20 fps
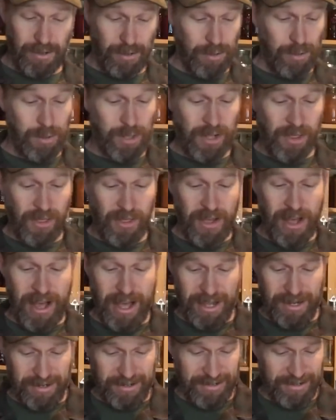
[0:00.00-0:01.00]
Who would have
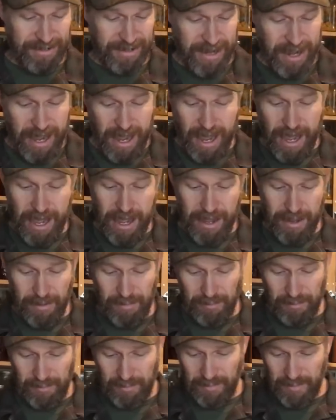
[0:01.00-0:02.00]
thought?
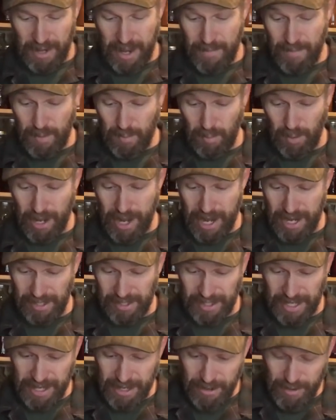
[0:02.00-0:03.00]
I'm
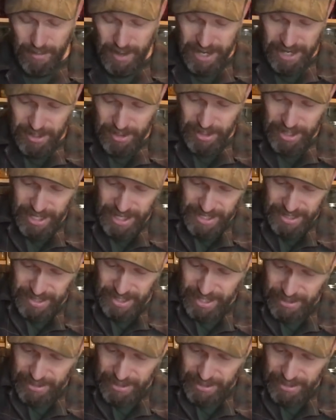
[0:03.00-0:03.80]
impressed. I don't know about you guys.